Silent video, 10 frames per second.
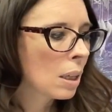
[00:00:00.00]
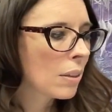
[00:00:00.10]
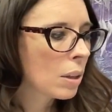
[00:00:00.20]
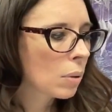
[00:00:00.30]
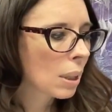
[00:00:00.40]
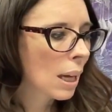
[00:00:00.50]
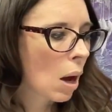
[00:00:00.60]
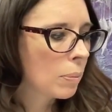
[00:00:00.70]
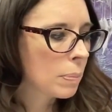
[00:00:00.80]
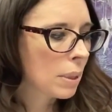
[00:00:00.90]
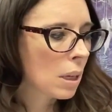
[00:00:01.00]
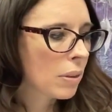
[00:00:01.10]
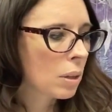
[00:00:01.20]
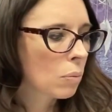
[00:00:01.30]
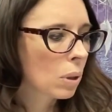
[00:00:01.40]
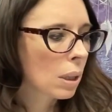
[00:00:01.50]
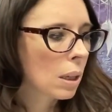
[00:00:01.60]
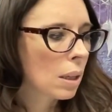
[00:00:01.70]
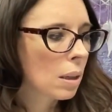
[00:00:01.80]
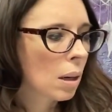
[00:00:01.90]
Nothing really helped me. Nothing
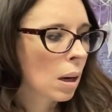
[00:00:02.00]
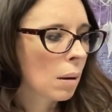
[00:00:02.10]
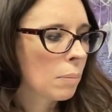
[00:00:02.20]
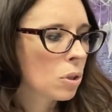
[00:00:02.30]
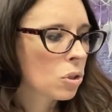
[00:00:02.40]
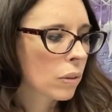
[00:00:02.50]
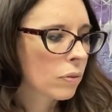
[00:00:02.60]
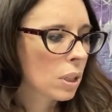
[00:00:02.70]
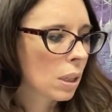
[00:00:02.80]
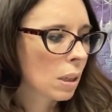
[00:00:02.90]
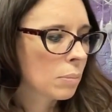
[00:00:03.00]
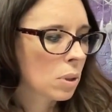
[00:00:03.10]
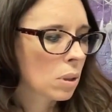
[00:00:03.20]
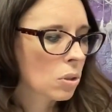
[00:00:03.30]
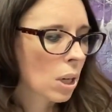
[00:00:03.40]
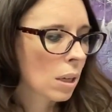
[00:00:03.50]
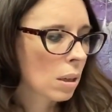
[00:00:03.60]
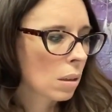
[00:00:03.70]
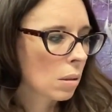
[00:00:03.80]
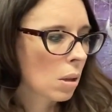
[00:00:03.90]
really shifted. I'm going to try
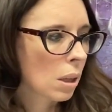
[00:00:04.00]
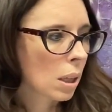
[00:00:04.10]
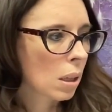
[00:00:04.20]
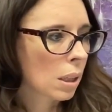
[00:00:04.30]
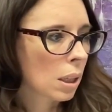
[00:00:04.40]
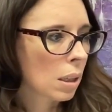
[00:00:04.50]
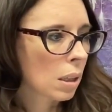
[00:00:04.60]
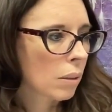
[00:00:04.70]
to log on here on